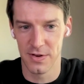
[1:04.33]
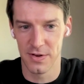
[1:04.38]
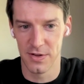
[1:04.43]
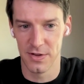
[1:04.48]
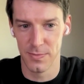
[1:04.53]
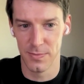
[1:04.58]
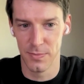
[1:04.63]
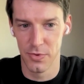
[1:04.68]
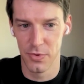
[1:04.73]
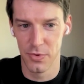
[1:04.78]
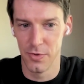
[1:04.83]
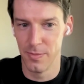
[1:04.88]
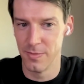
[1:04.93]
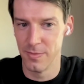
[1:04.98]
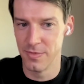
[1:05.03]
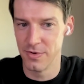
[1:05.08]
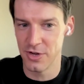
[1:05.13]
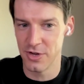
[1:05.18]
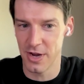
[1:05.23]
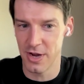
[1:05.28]
such as
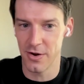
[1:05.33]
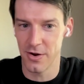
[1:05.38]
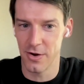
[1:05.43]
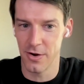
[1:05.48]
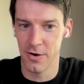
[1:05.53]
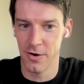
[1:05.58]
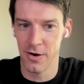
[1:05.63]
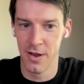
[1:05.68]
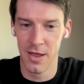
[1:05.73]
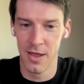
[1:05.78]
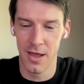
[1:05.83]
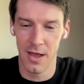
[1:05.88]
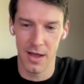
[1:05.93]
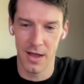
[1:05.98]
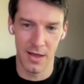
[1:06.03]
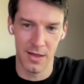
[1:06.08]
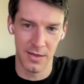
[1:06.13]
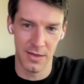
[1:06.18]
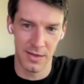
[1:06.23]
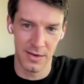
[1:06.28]
Boom, Checker,
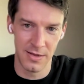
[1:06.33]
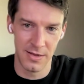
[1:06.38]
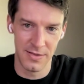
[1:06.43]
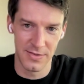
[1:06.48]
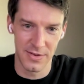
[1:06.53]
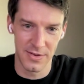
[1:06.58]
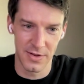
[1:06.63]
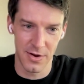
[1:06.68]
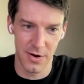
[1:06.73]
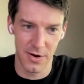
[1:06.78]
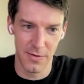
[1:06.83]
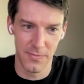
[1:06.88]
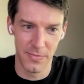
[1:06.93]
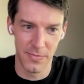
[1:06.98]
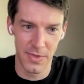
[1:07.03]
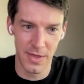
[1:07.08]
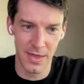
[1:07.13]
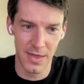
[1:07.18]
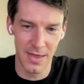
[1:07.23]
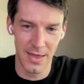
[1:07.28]
and Instacart.
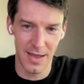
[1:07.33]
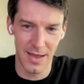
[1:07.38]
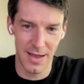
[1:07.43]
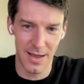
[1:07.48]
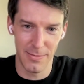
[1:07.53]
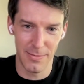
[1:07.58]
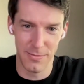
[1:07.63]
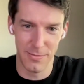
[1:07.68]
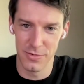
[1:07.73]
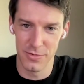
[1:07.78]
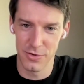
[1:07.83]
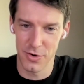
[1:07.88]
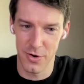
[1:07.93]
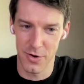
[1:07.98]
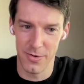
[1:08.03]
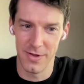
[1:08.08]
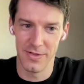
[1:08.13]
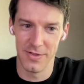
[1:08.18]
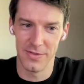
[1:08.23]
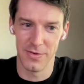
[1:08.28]

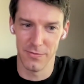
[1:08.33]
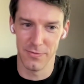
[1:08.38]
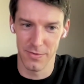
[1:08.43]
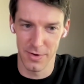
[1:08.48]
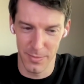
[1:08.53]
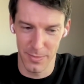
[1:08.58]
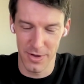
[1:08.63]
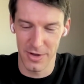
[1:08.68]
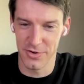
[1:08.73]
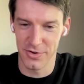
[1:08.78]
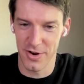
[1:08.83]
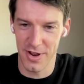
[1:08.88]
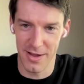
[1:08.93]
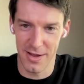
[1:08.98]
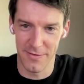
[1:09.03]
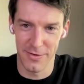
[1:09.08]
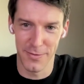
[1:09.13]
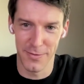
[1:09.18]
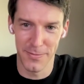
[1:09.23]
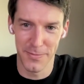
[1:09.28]
So it's a real pleasure to
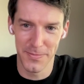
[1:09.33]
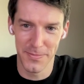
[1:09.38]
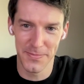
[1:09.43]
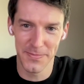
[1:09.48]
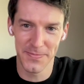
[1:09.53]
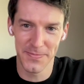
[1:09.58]
have you.